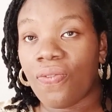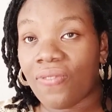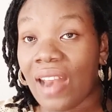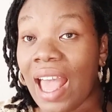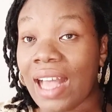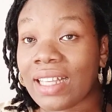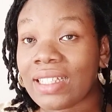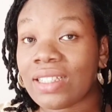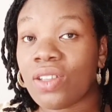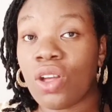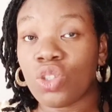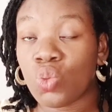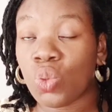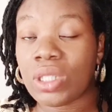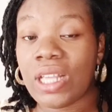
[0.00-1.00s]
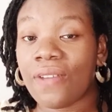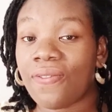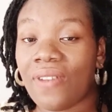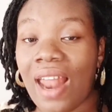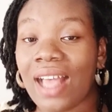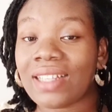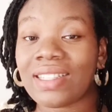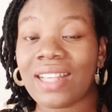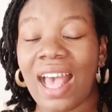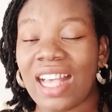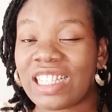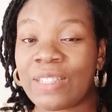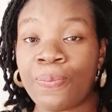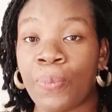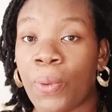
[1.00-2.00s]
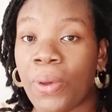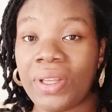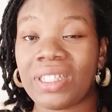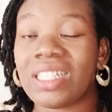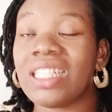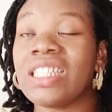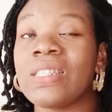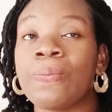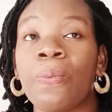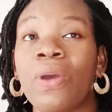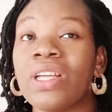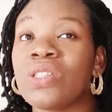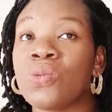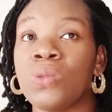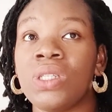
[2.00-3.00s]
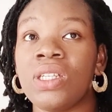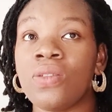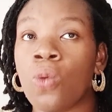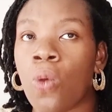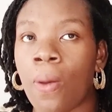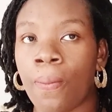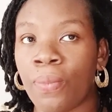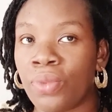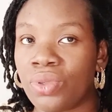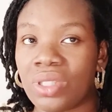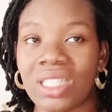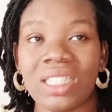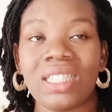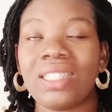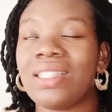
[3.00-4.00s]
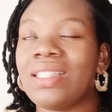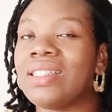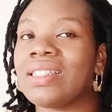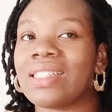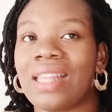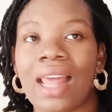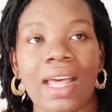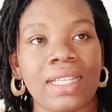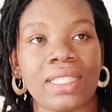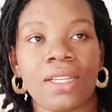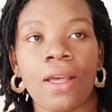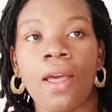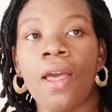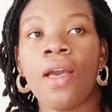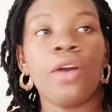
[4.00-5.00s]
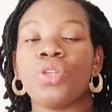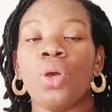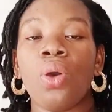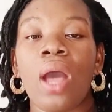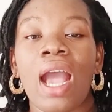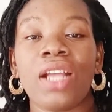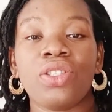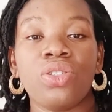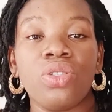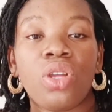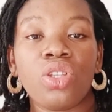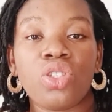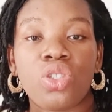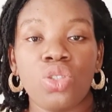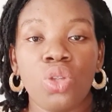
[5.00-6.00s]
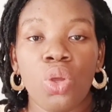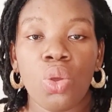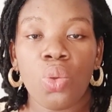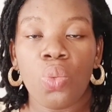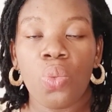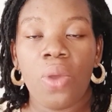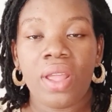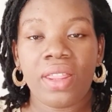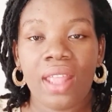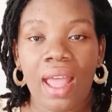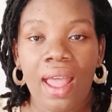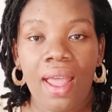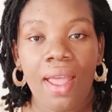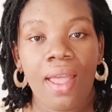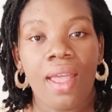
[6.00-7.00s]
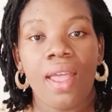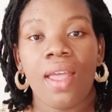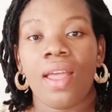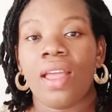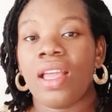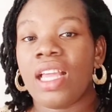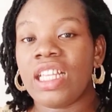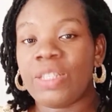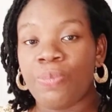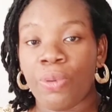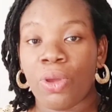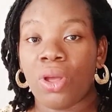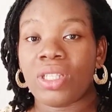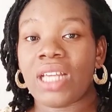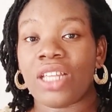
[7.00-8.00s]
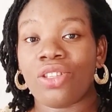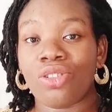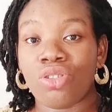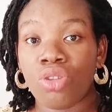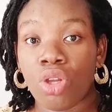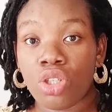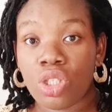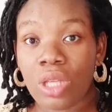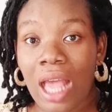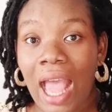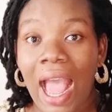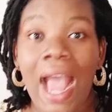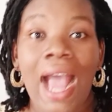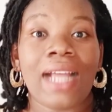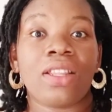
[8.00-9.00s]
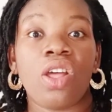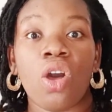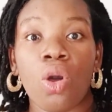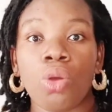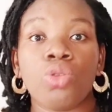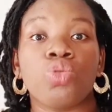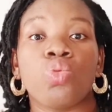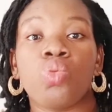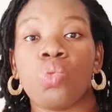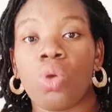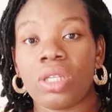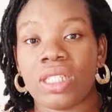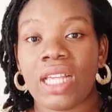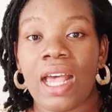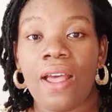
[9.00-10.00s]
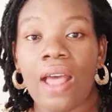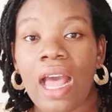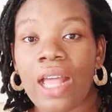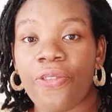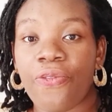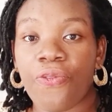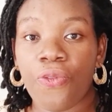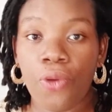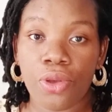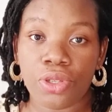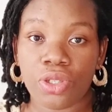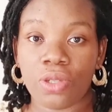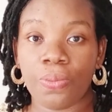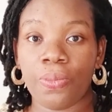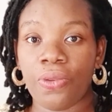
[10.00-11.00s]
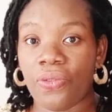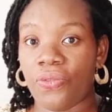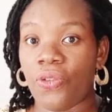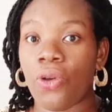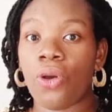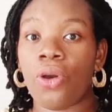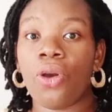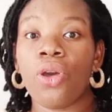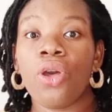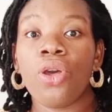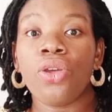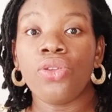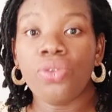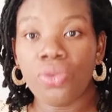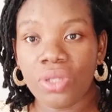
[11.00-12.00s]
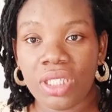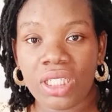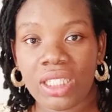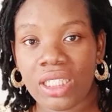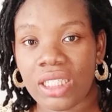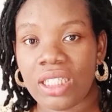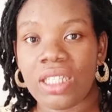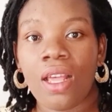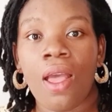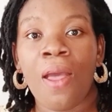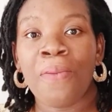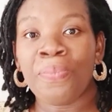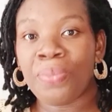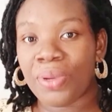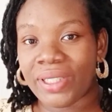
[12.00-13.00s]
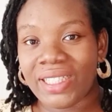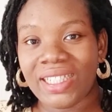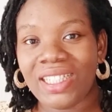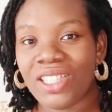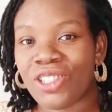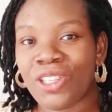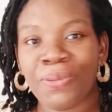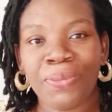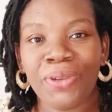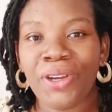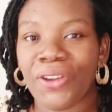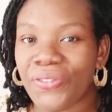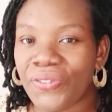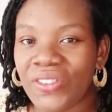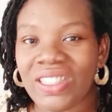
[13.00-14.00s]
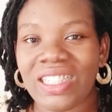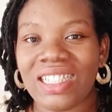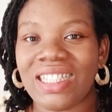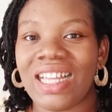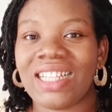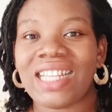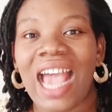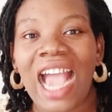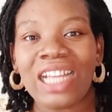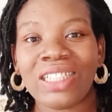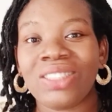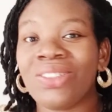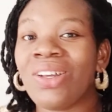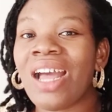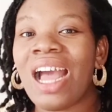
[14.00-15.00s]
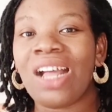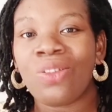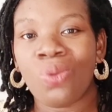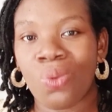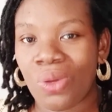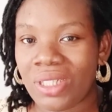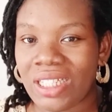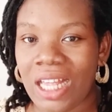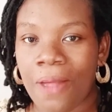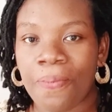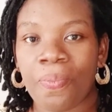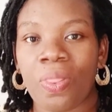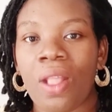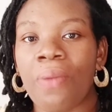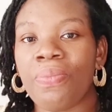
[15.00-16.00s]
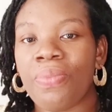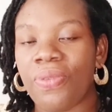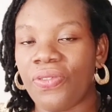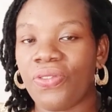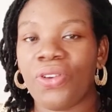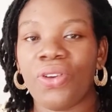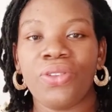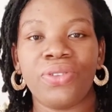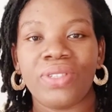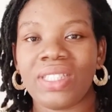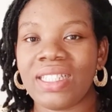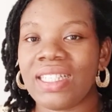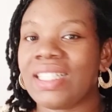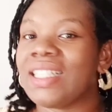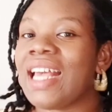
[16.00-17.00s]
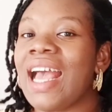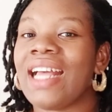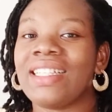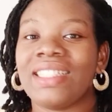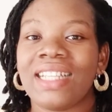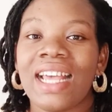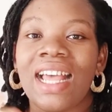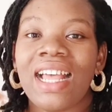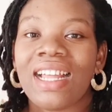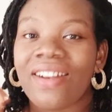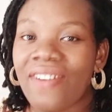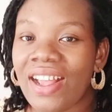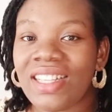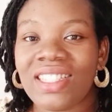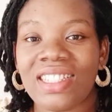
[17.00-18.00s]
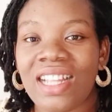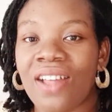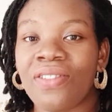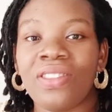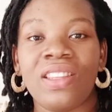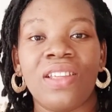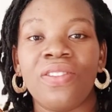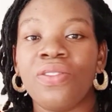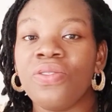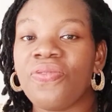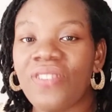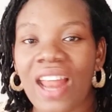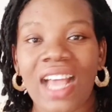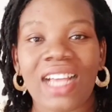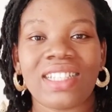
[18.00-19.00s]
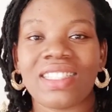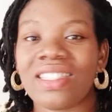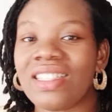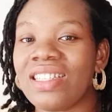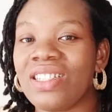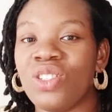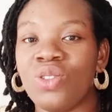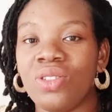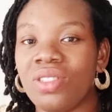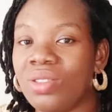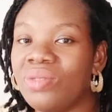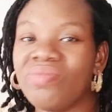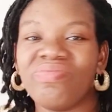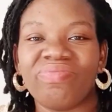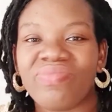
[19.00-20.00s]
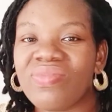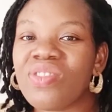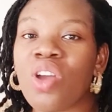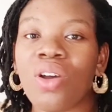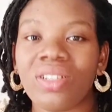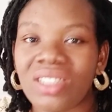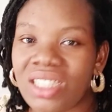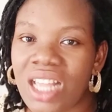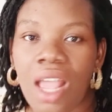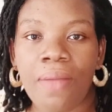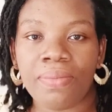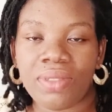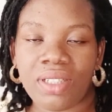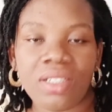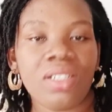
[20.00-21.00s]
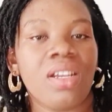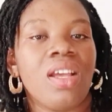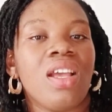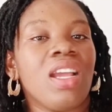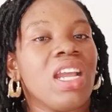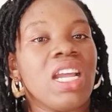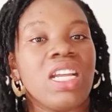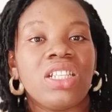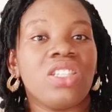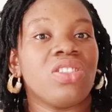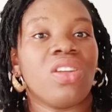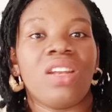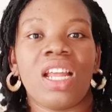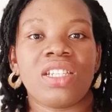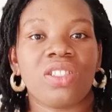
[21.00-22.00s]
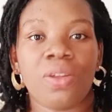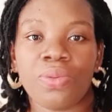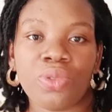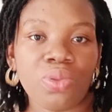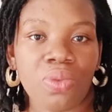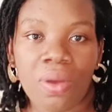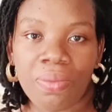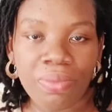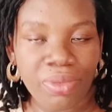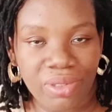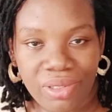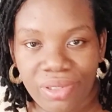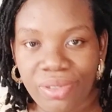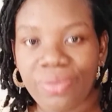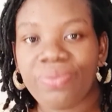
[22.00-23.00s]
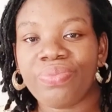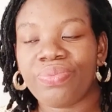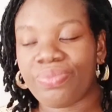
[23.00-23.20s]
water flax has spoiled. It spoiled within 1 month. It didn't last. So I do not know whether it's because I did not add hot water at first before using it. But the summary of it is that I did not add water before using it, and right now the flax is condemned. It did not last up to 1 month.